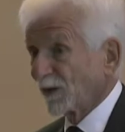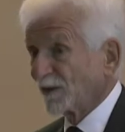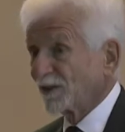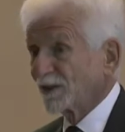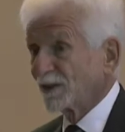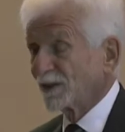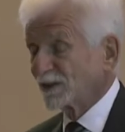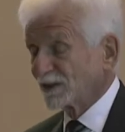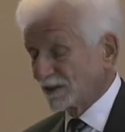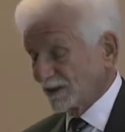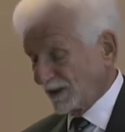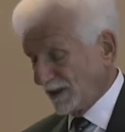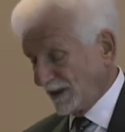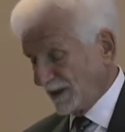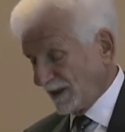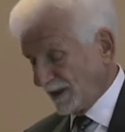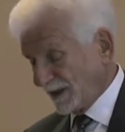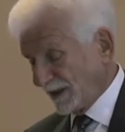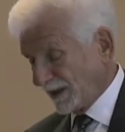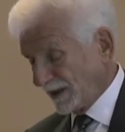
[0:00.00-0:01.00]
revenues
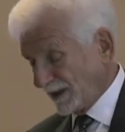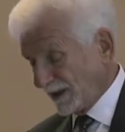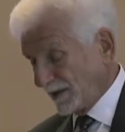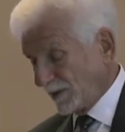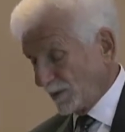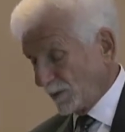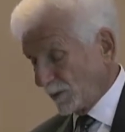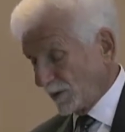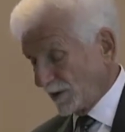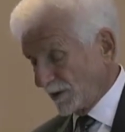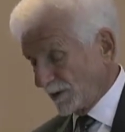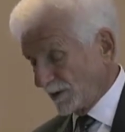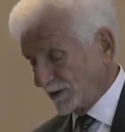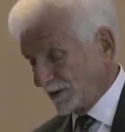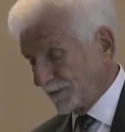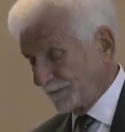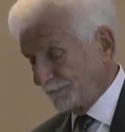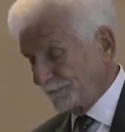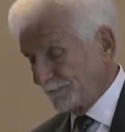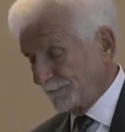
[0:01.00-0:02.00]
uh, in the
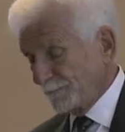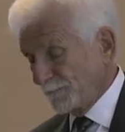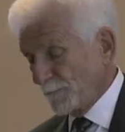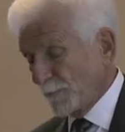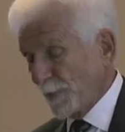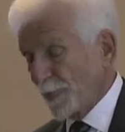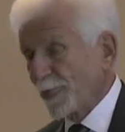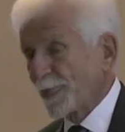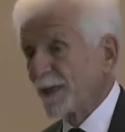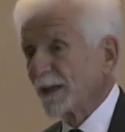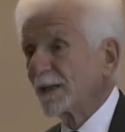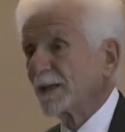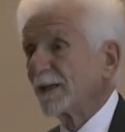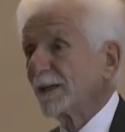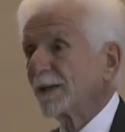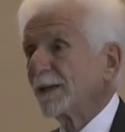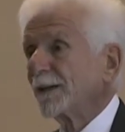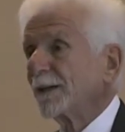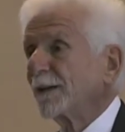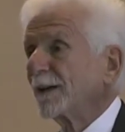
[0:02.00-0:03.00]
world.
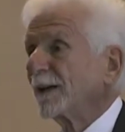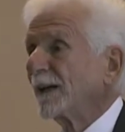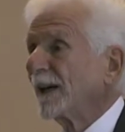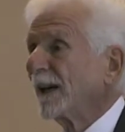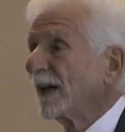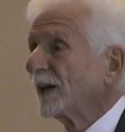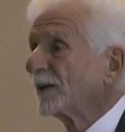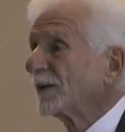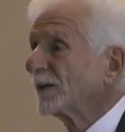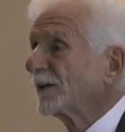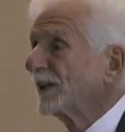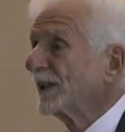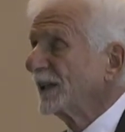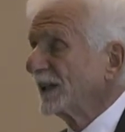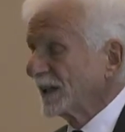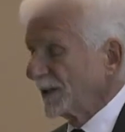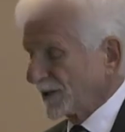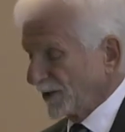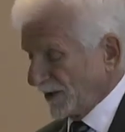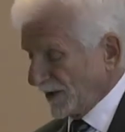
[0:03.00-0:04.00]
Enter the
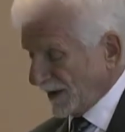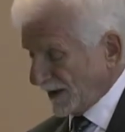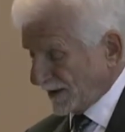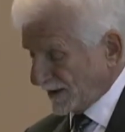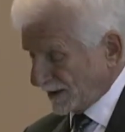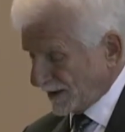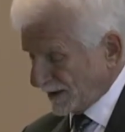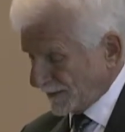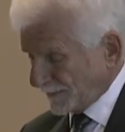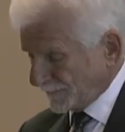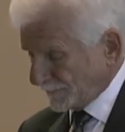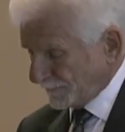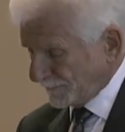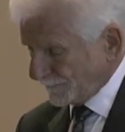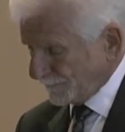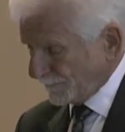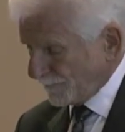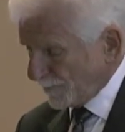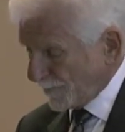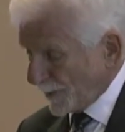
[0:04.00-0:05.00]
internet.
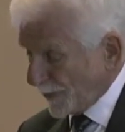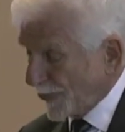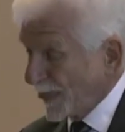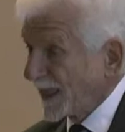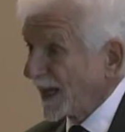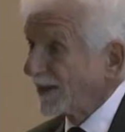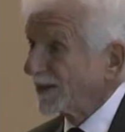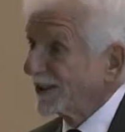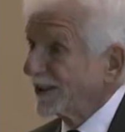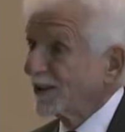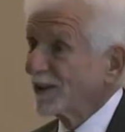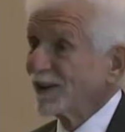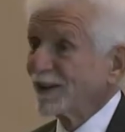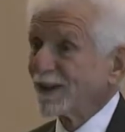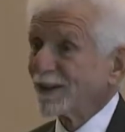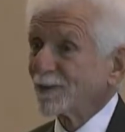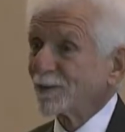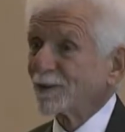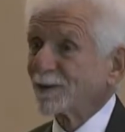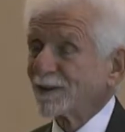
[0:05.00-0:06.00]
Now, the
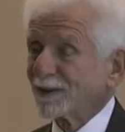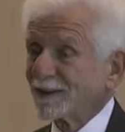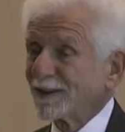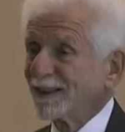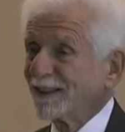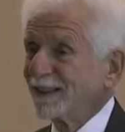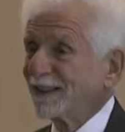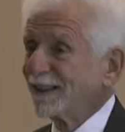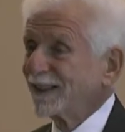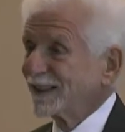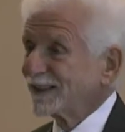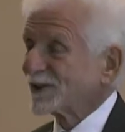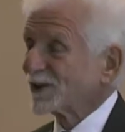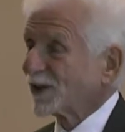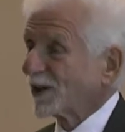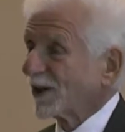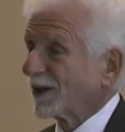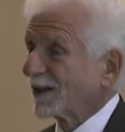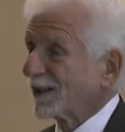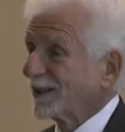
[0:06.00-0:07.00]
internet
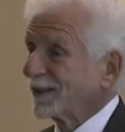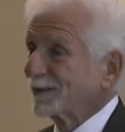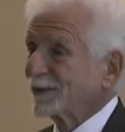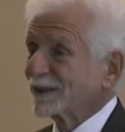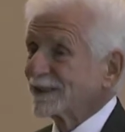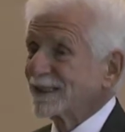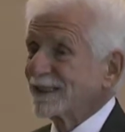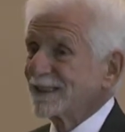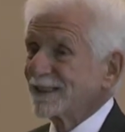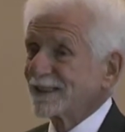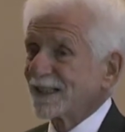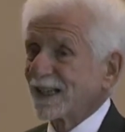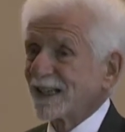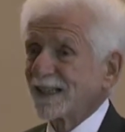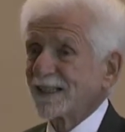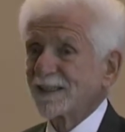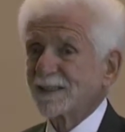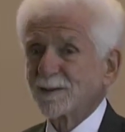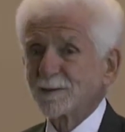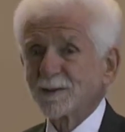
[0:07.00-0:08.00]
historically was
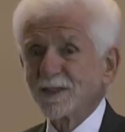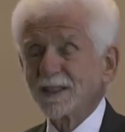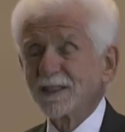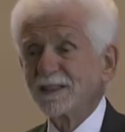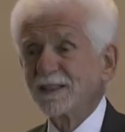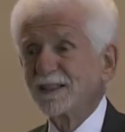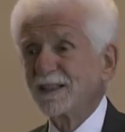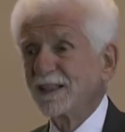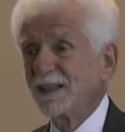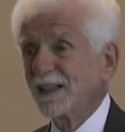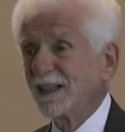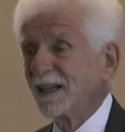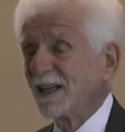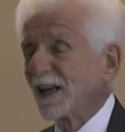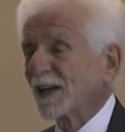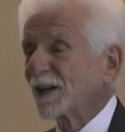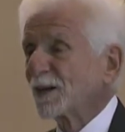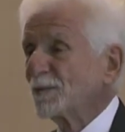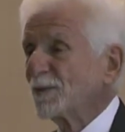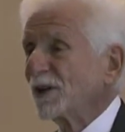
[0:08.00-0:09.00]
designed to be
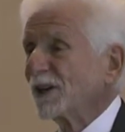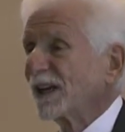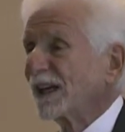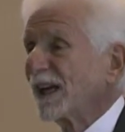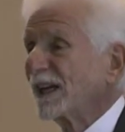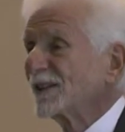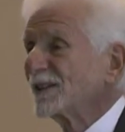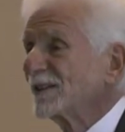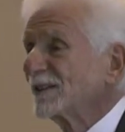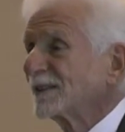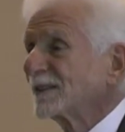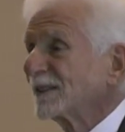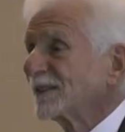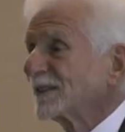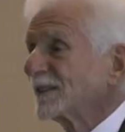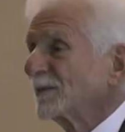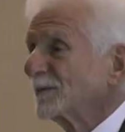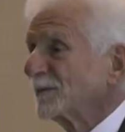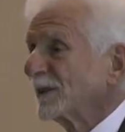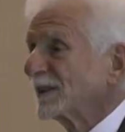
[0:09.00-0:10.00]
a communication
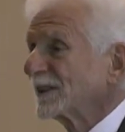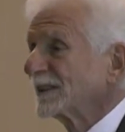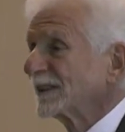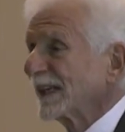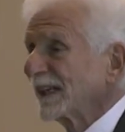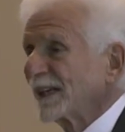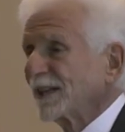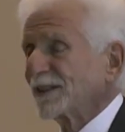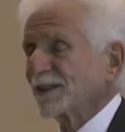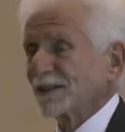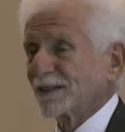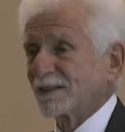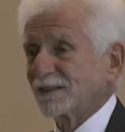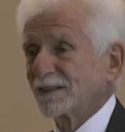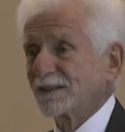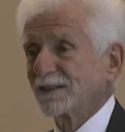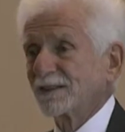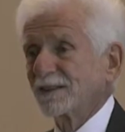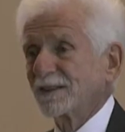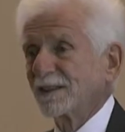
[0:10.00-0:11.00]
system among
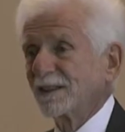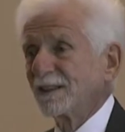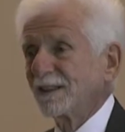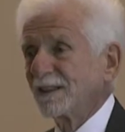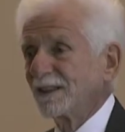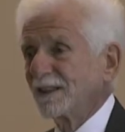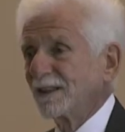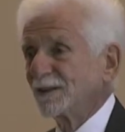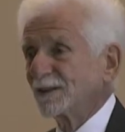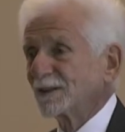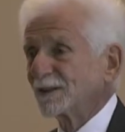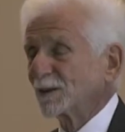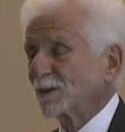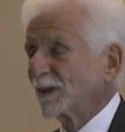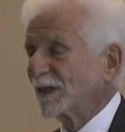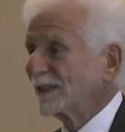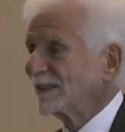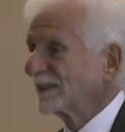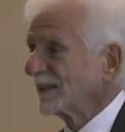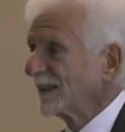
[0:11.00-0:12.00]
scientists. It was the
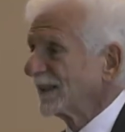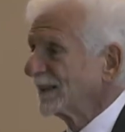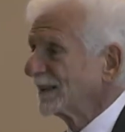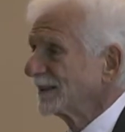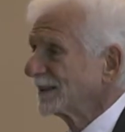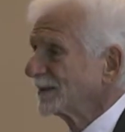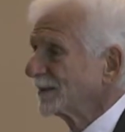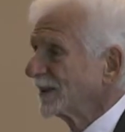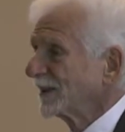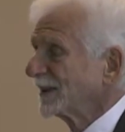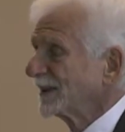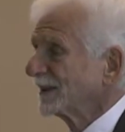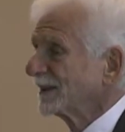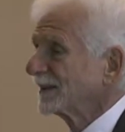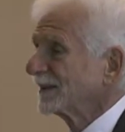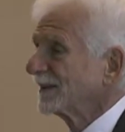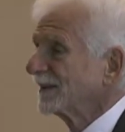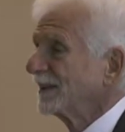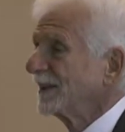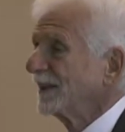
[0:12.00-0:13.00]
way scientists were going
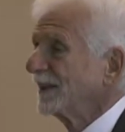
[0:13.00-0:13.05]
to